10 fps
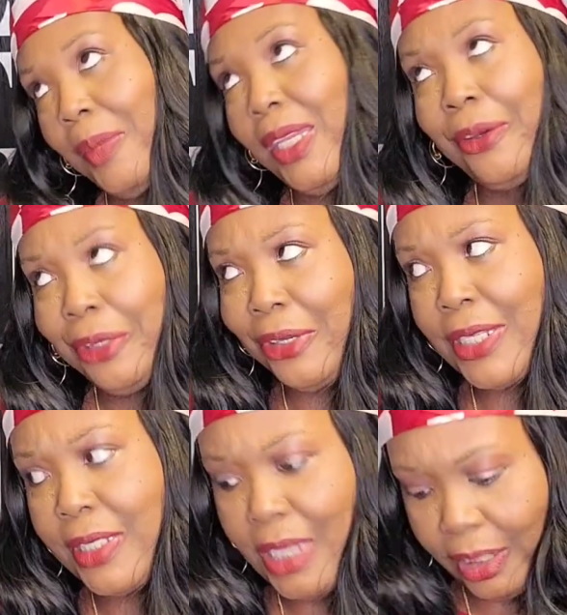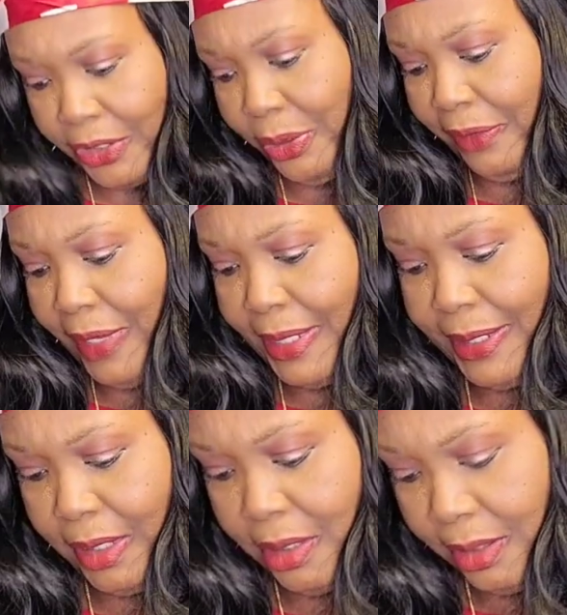I mean, it only cost a dollar twenty-five
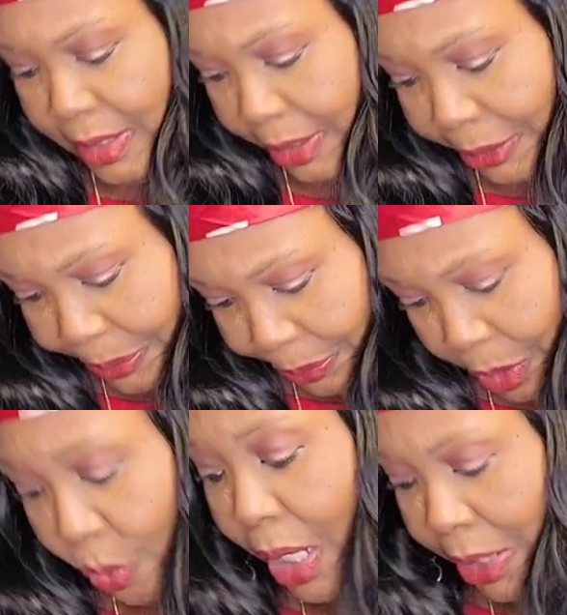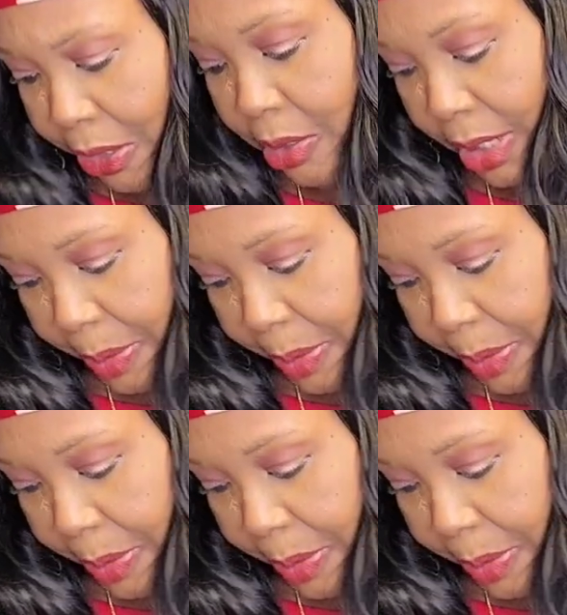cents. So, what do you